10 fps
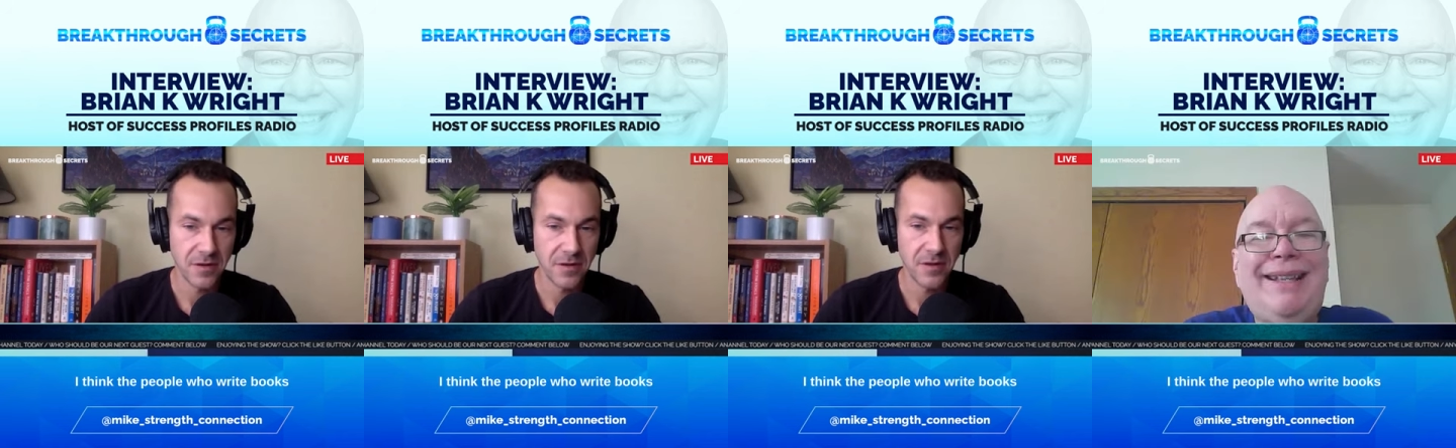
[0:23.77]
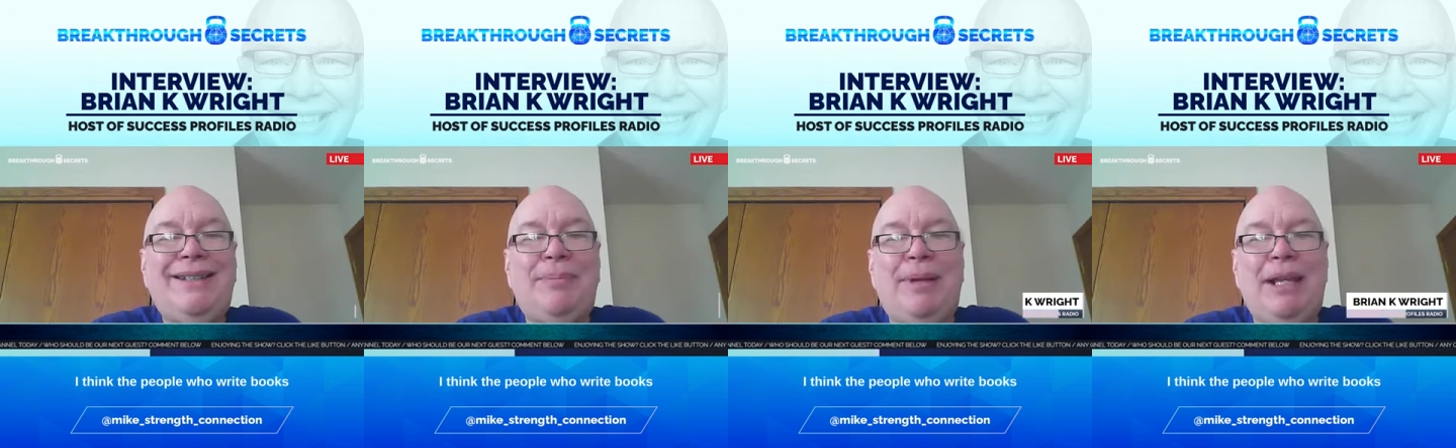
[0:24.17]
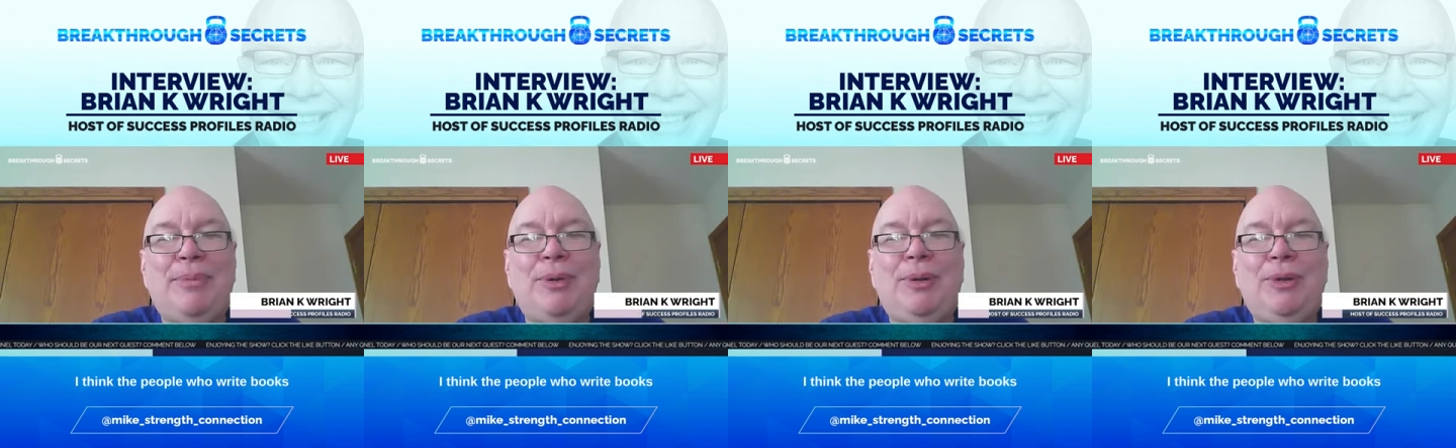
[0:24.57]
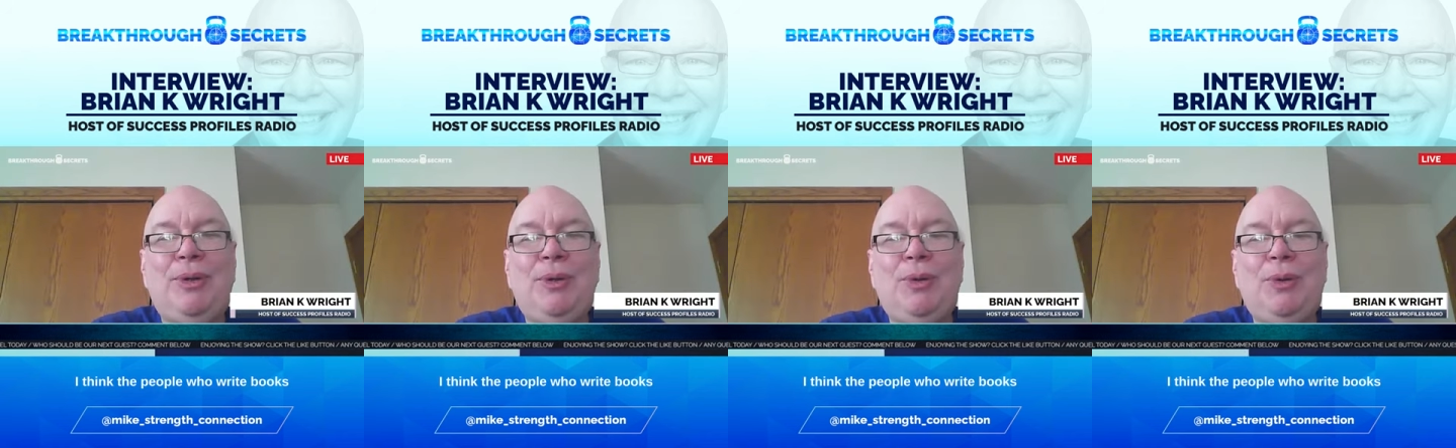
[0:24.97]
i think the people
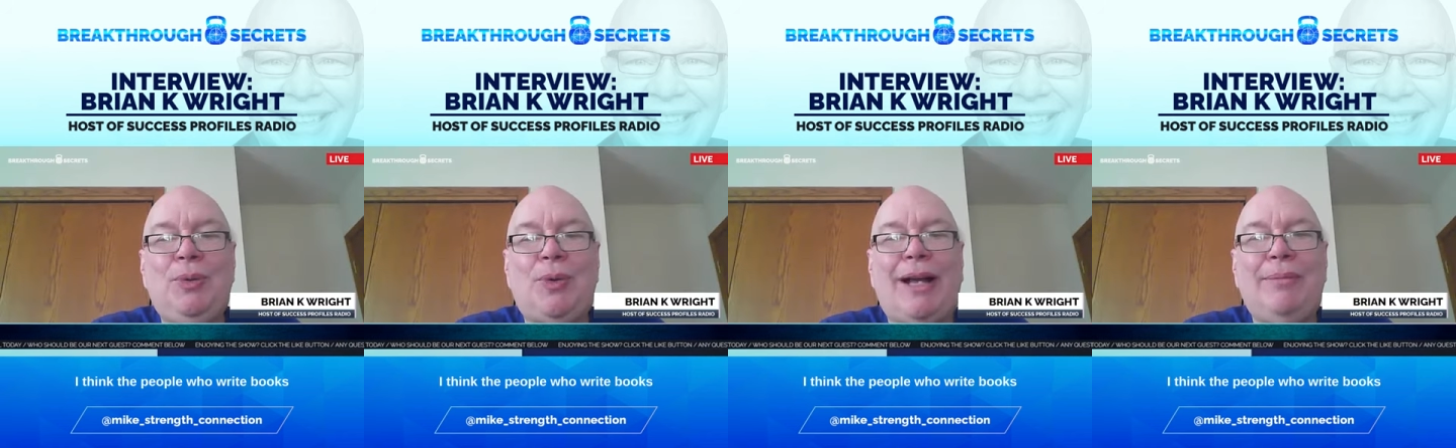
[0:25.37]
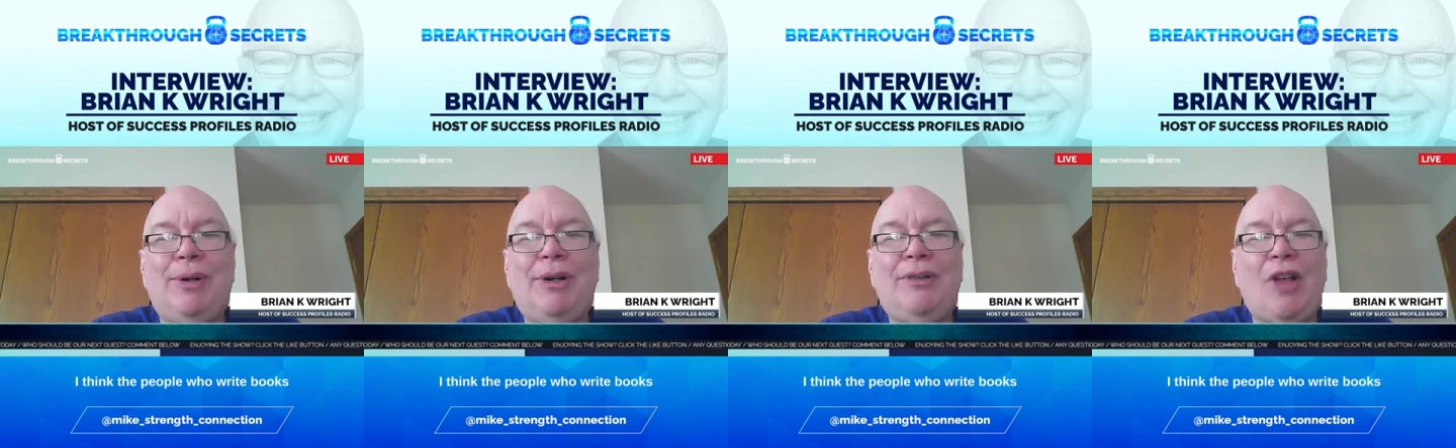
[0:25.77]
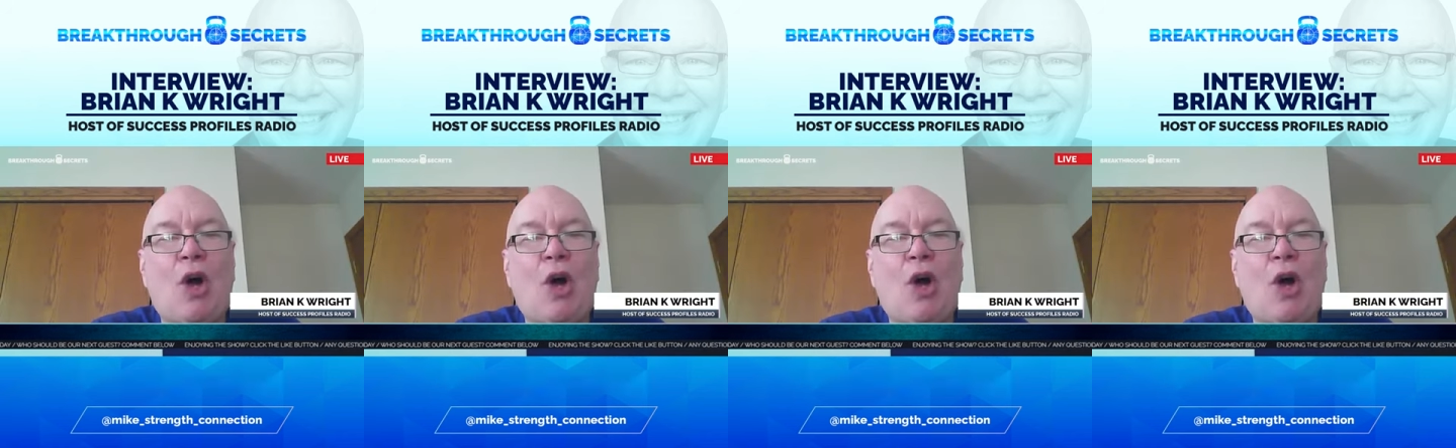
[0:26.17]
who write books